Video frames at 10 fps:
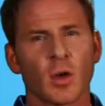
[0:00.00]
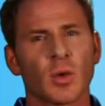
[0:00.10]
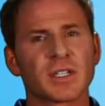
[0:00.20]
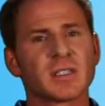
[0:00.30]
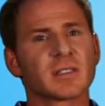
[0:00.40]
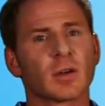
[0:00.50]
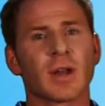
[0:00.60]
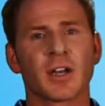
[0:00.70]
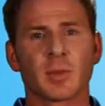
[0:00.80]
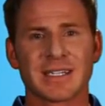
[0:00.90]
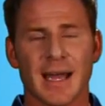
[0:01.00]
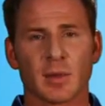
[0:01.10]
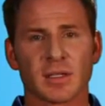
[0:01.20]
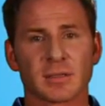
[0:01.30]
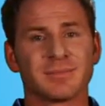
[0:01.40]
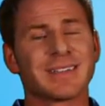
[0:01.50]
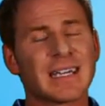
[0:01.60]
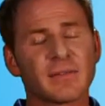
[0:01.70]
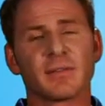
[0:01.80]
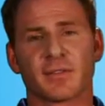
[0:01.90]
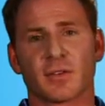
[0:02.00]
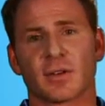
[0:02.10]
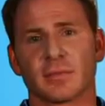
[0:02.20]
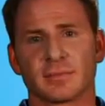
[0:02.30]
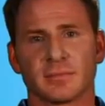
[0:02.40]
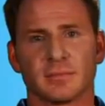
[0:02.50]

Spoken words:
which can slow down your metabolism even further.